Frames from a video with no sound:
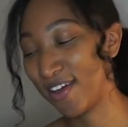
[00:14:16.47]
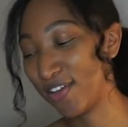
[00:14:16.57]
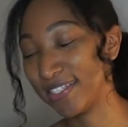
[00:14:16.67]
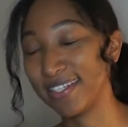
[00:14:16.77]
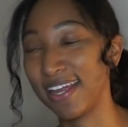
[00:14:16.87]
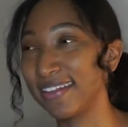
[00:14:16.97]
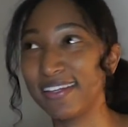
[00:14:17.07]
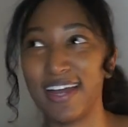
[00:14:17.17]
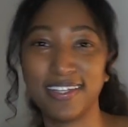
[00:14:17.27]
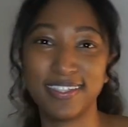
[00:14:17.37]
It's like the
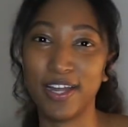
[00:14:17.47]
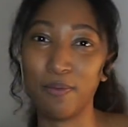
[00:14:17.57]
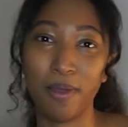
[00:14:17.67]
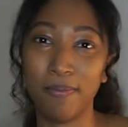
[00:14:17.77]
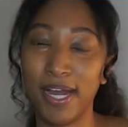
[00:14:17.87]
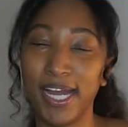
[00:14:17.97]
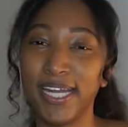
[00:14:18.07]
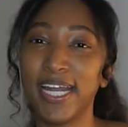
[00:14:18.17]
last thing on my mind.